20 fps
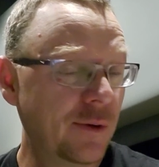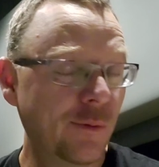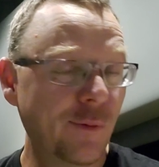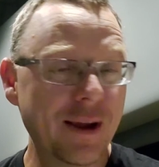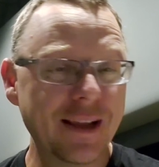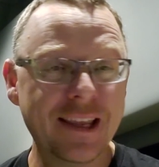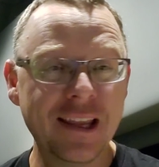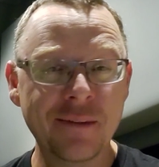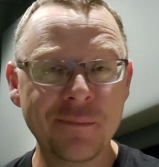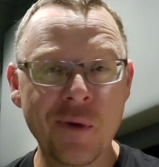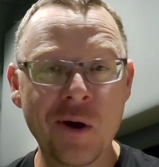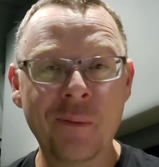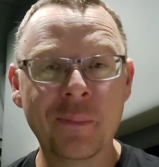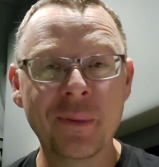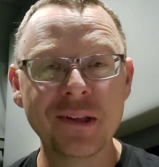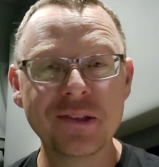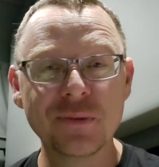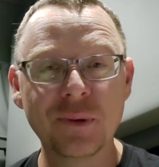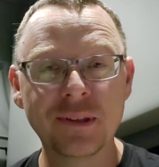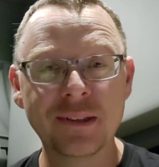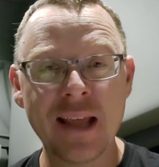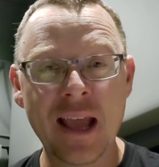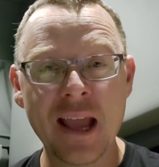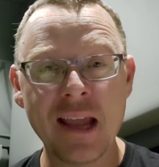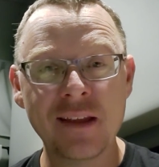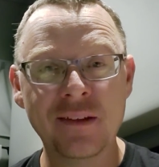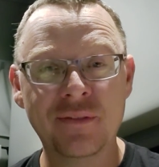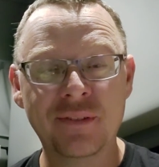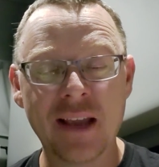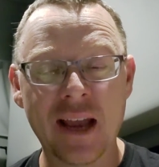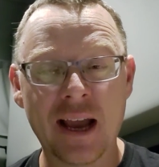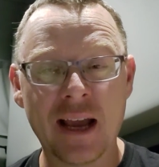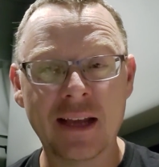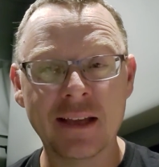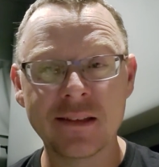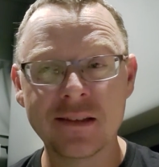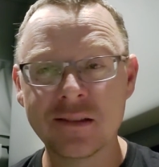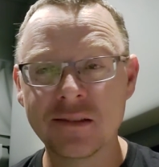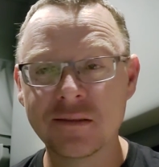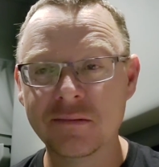Waking Moments with Dave,
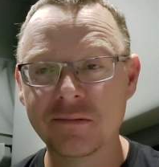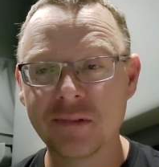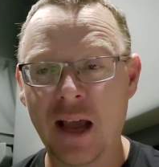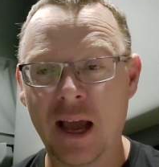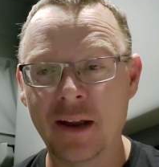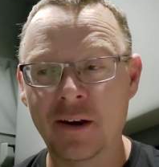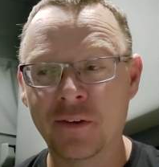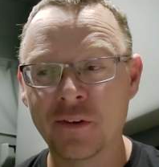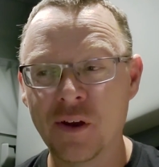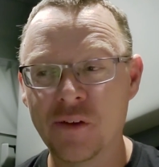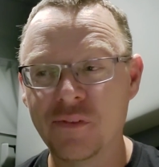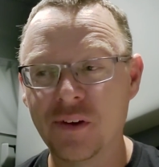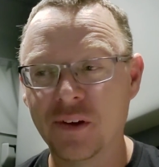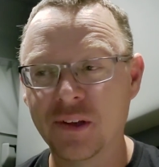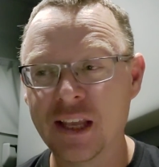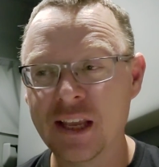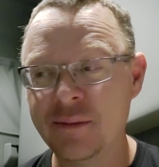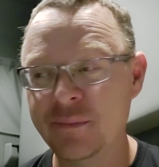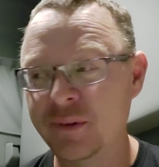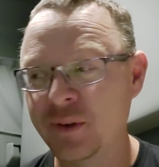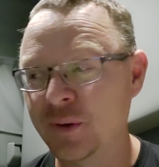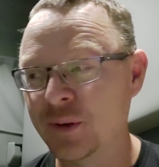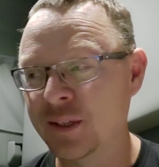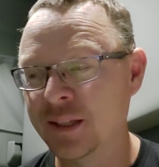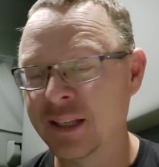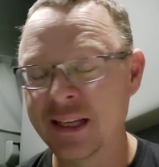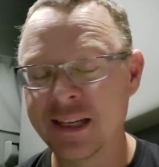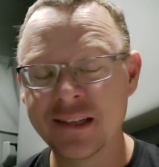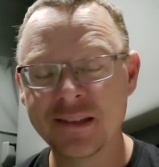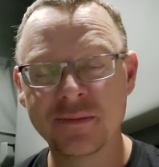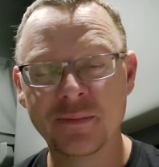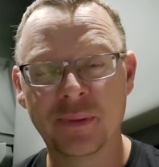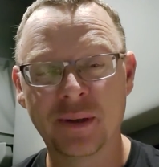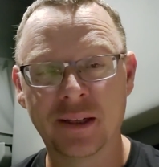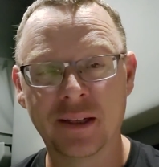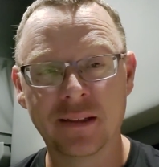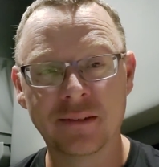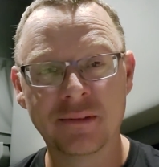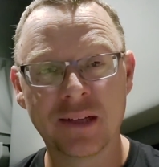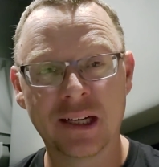guys. I don't know if I'll keep doing these,
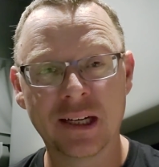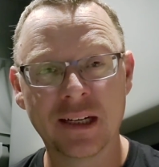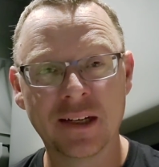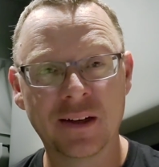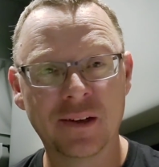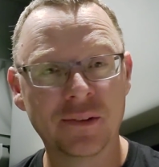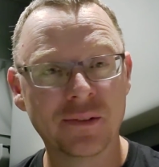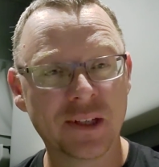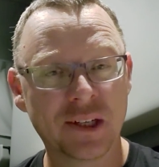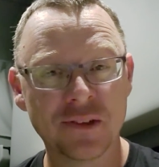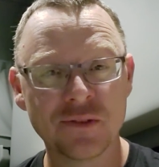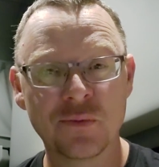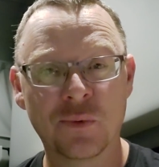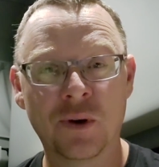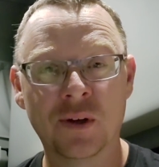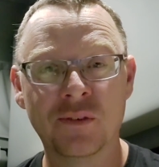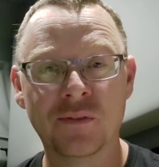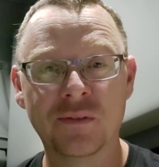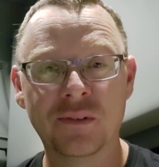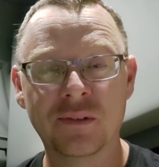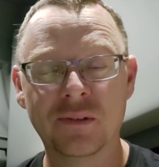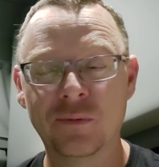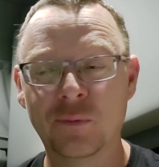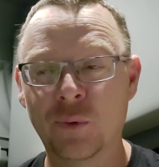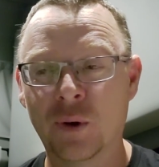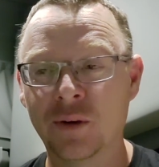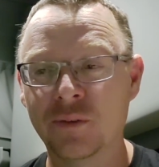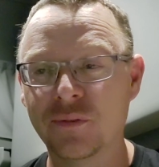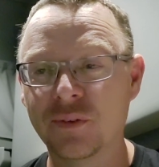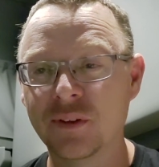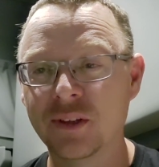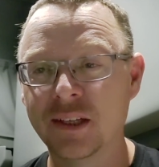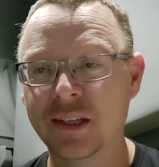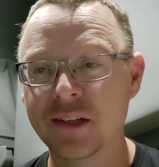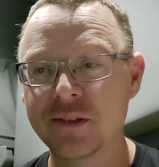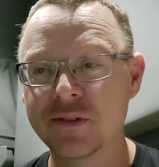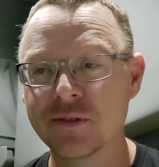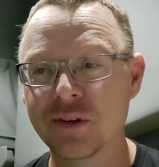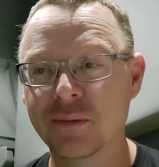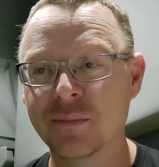but there you go. There's one for the
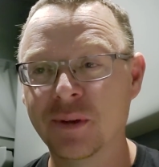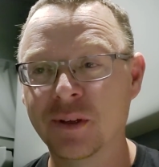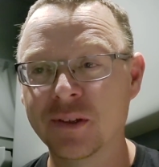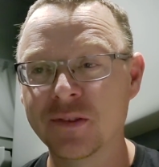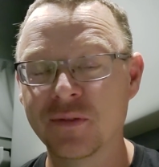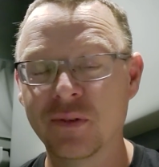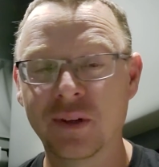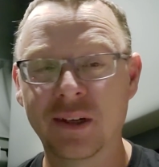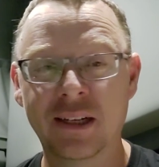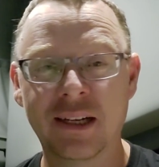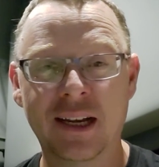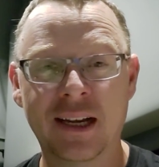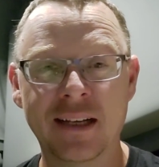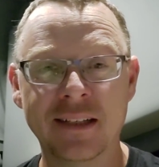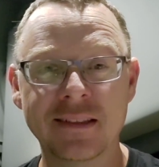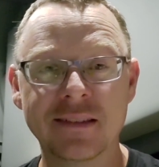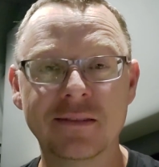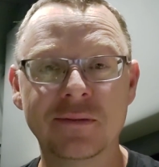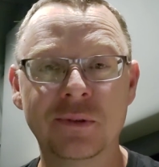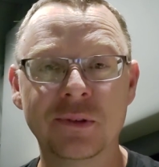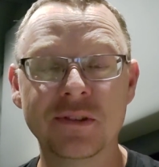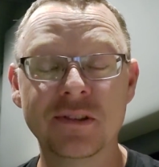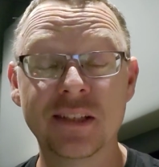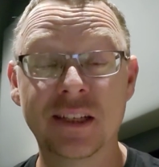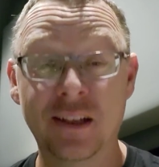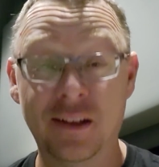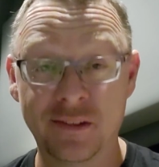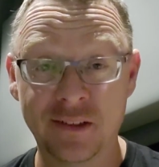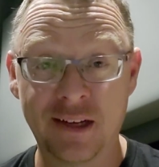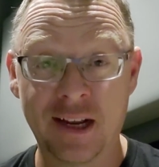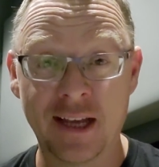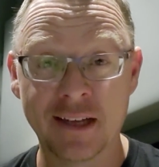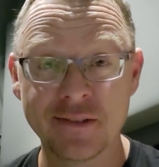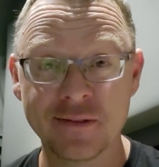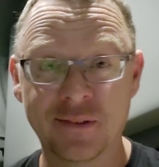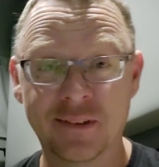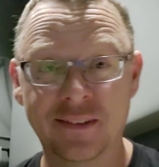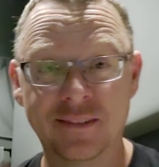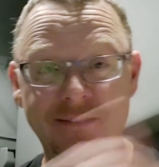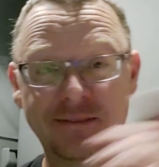history books for you guys. We'll see you on the next
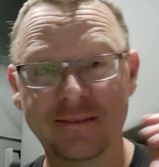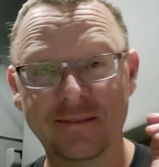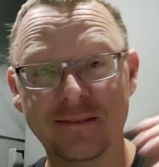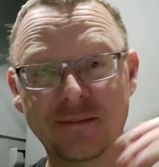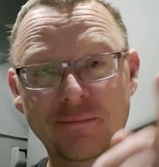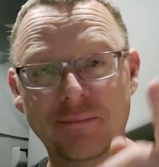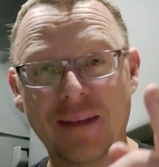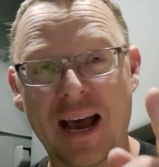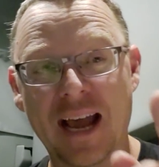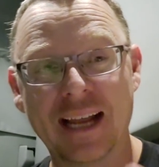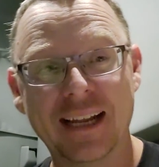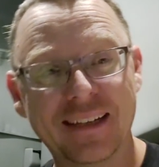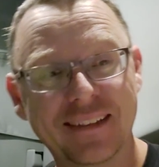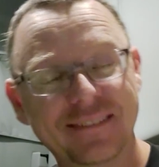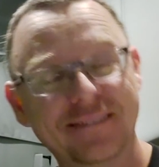one. Bye.